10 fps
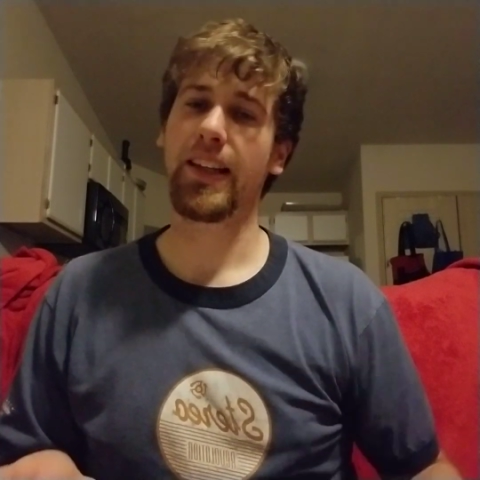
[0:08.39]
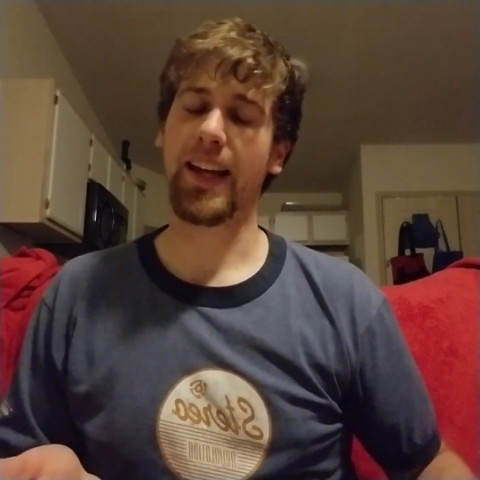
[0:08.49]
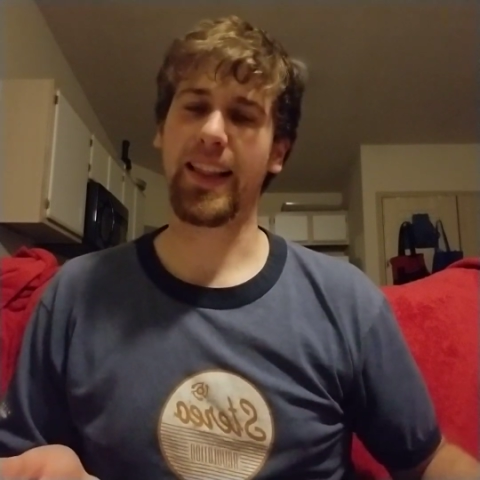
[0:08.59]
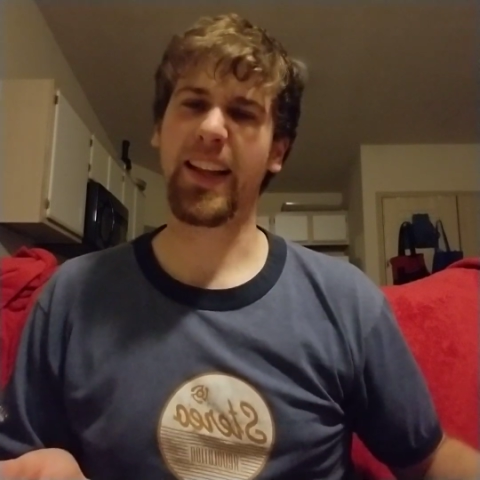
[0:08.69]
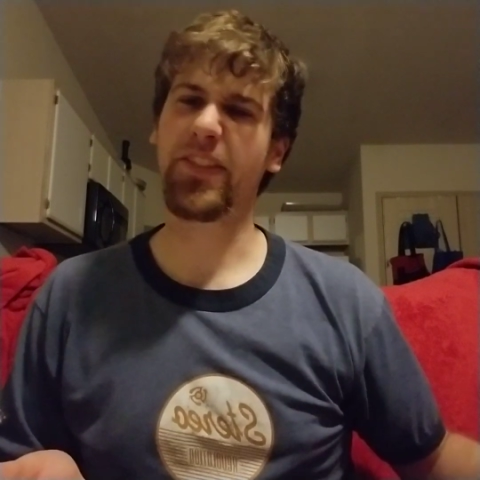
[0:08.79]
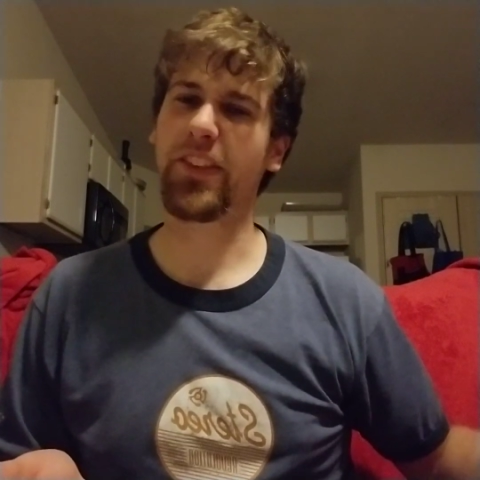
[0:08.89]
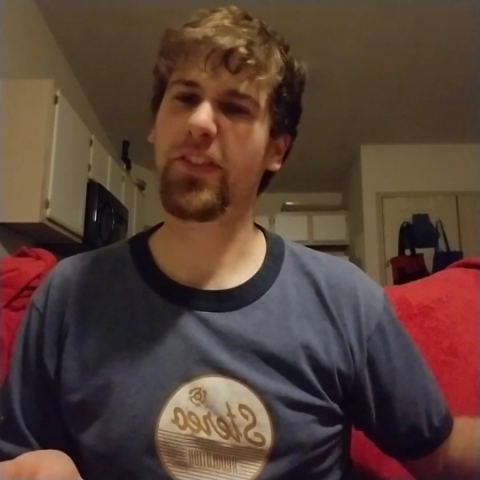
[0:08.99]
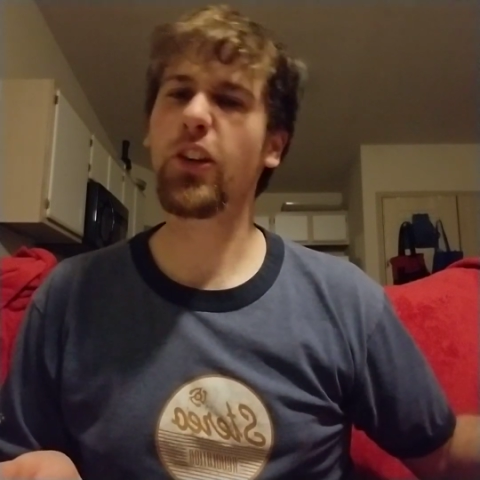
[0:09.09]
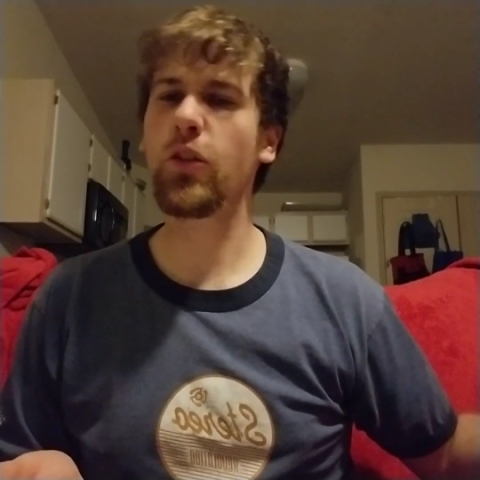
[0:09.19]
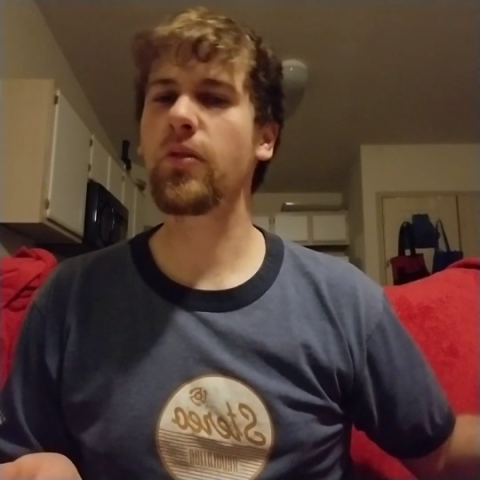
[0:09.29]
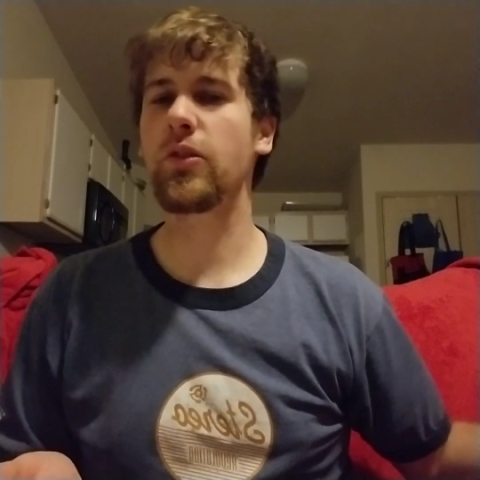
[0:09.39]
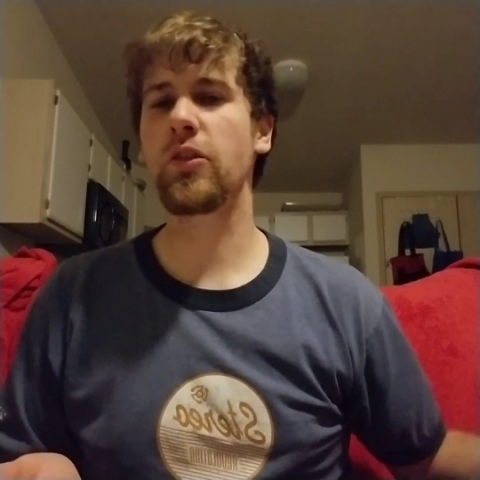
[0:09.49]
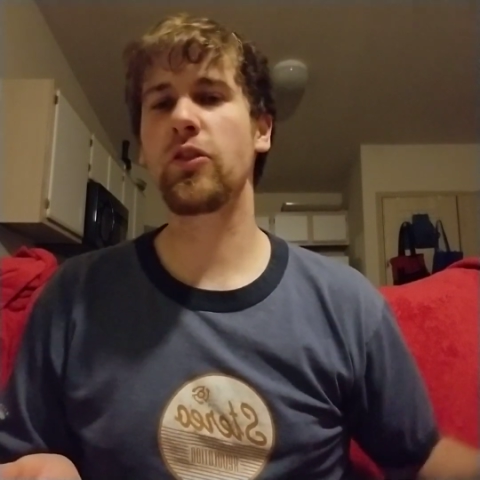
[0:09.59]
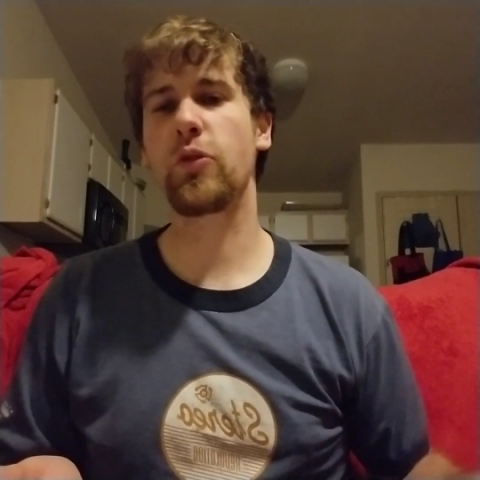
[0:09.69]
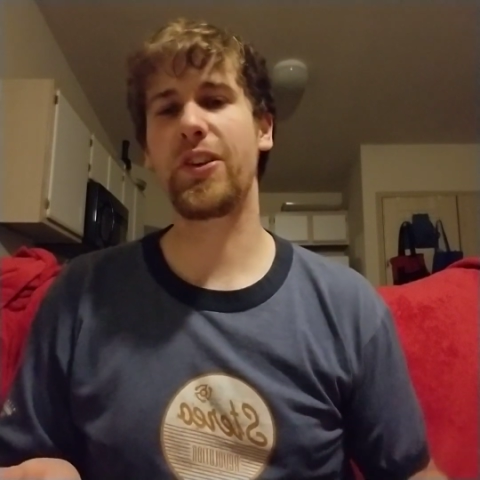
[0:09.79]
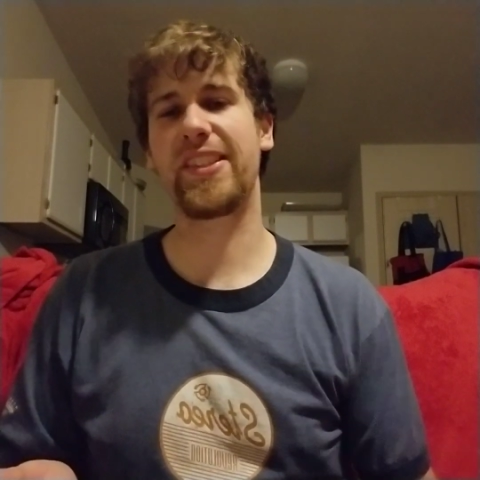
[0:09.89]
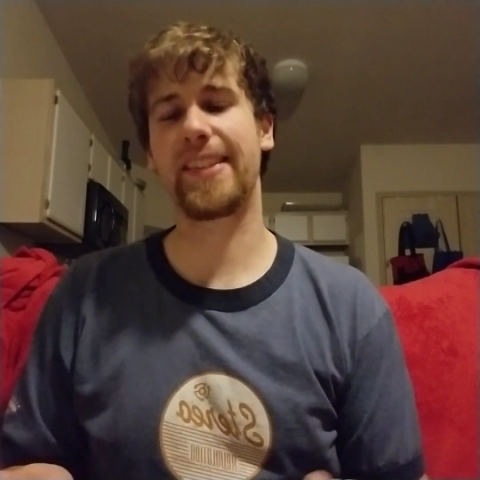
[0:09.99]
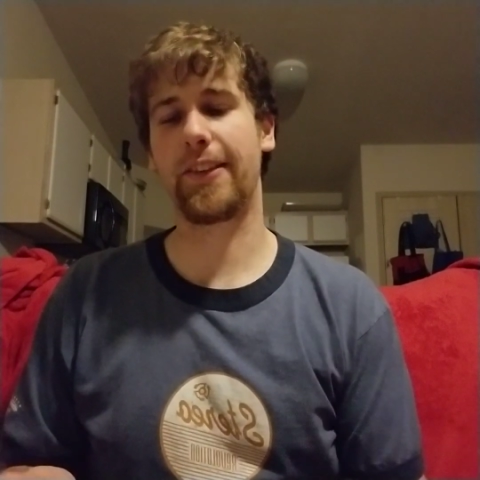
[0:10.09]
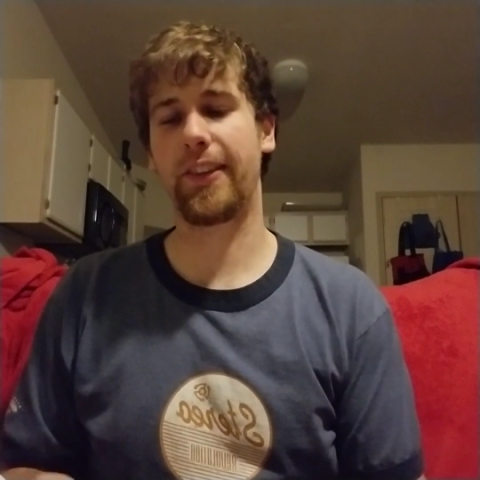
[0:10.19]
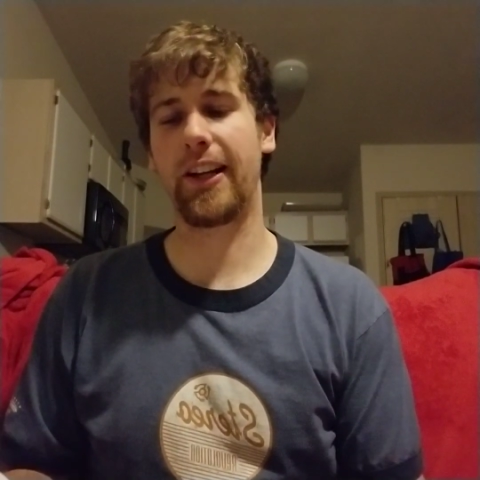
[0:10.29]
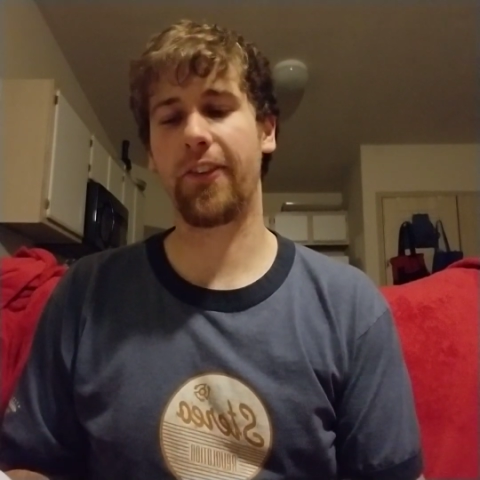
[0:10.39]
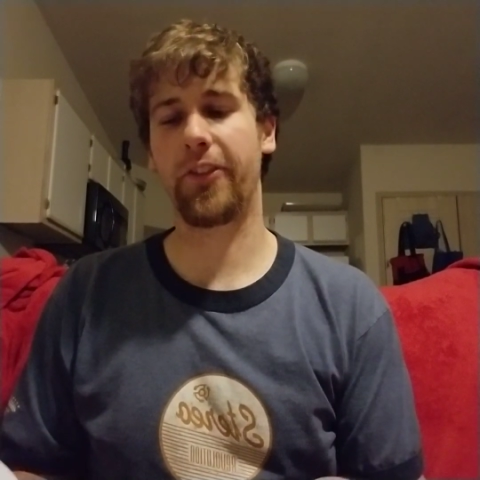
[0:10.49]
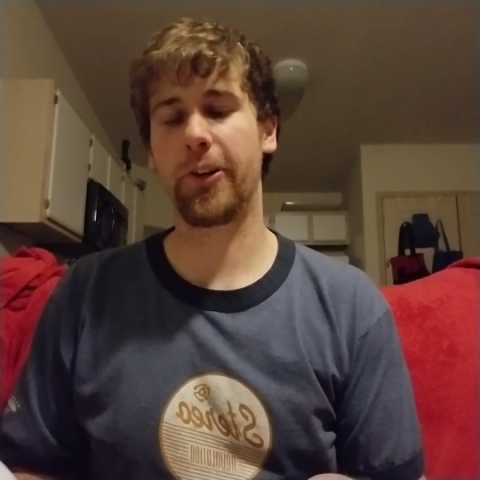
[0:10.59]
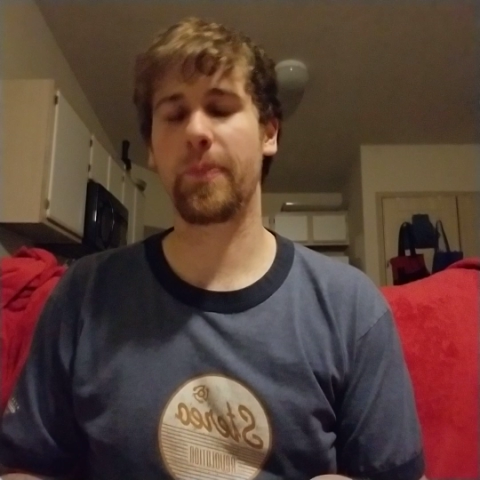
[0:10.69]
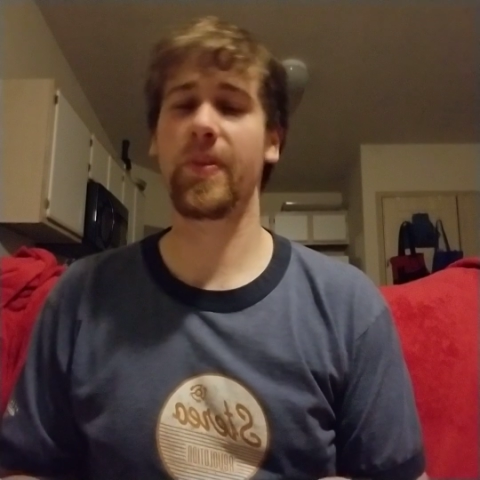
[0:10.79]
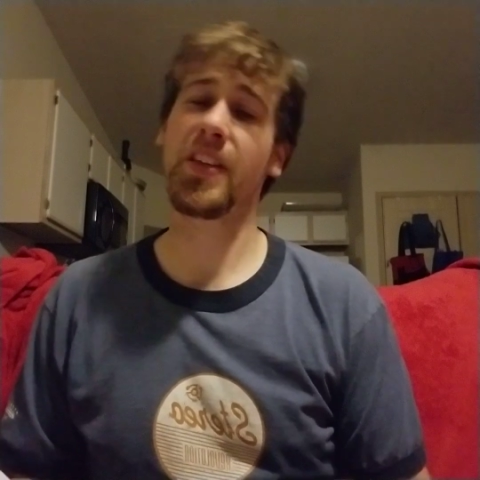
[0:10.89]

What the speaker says: I left a few choices out there for